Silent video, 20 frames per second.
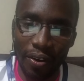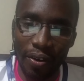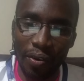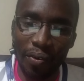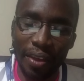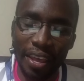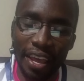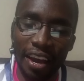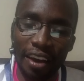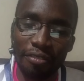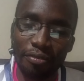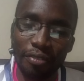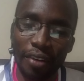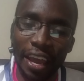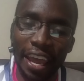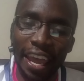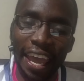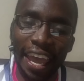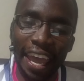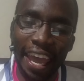We have
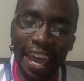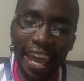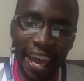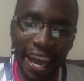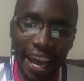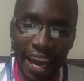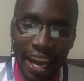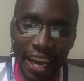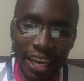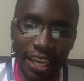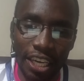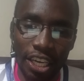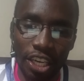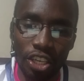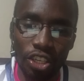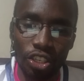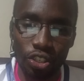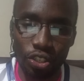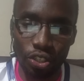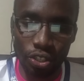air,
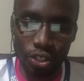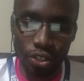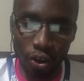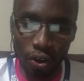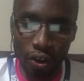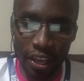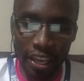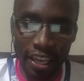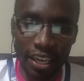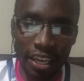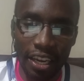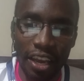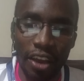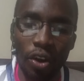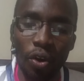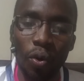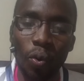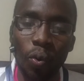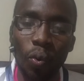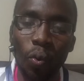soil,
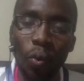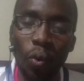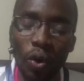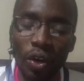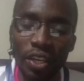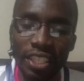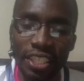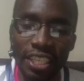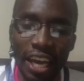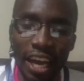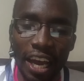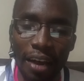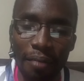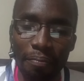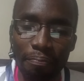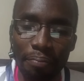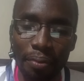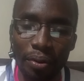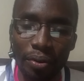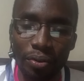water
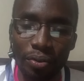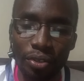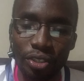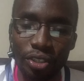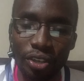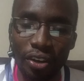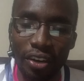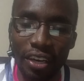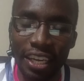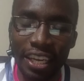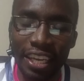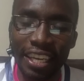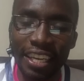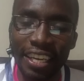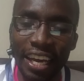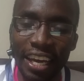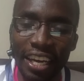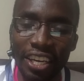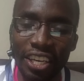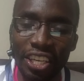pollution,
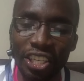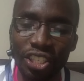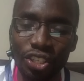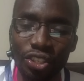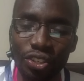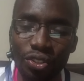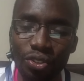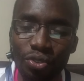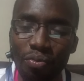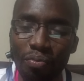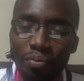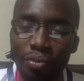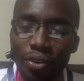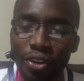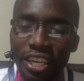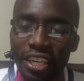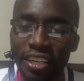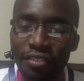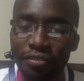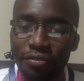in addition to
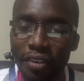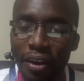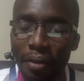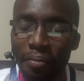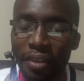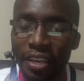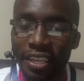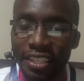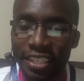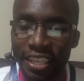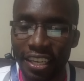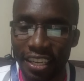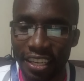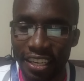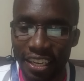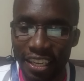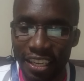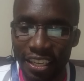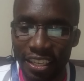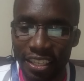modern farming
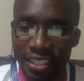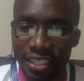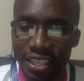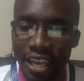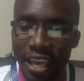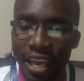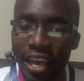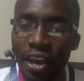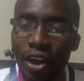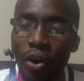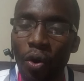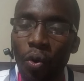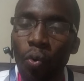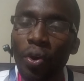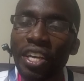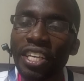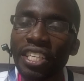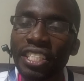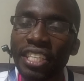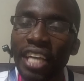techniques,
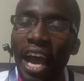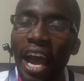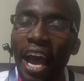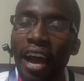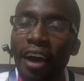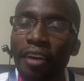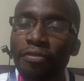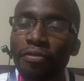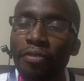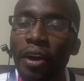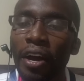which have